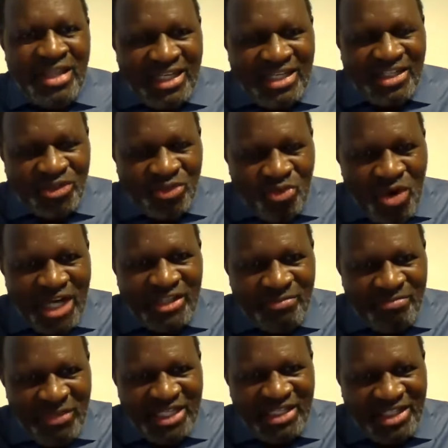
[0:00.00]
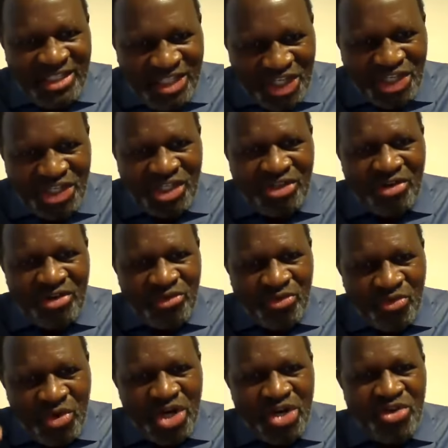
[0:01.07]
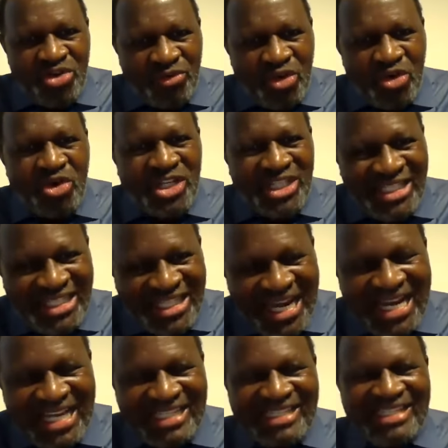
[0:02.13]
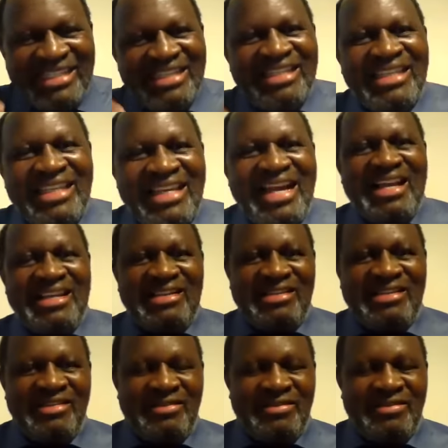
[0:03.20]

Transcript: That is what meditation of the word of God does in us.